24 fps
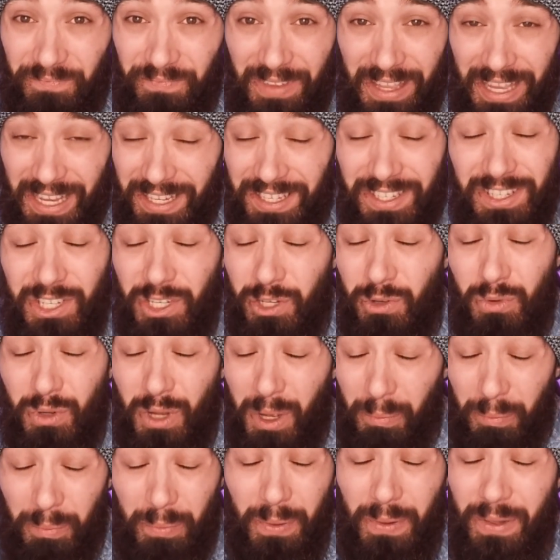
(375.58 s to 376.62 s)
is to
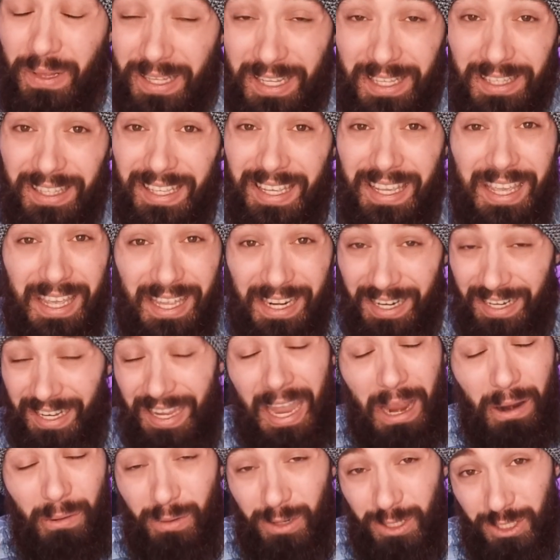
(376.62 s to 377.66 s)
completely get a
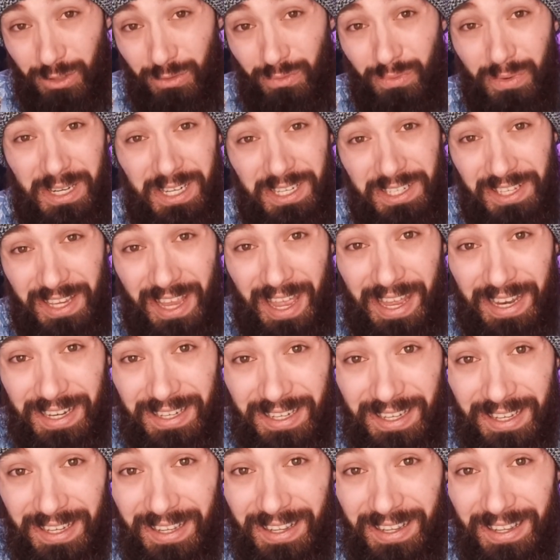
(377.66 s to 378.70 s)
character reset.
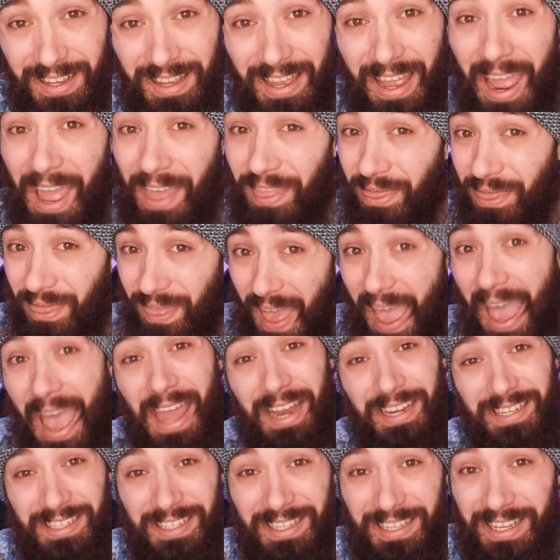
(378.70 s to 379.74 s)
And
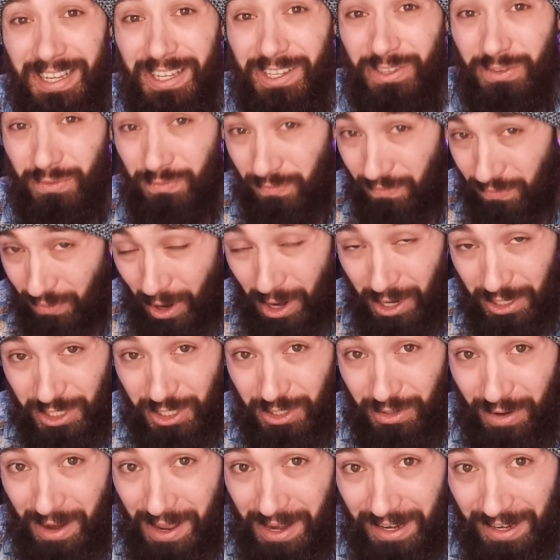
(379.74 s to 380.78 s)
that is
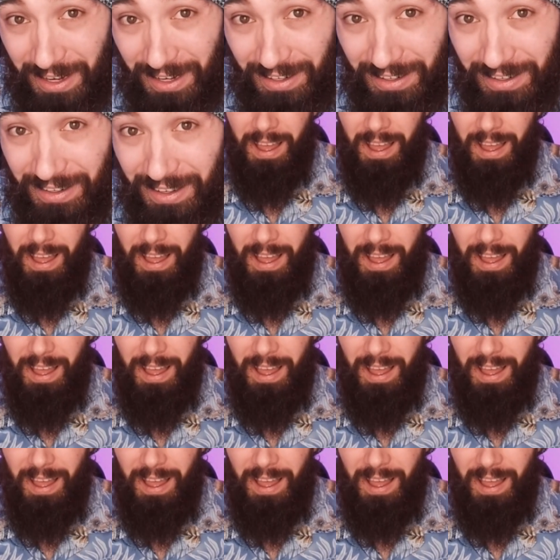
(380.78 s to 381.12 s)
frustrating.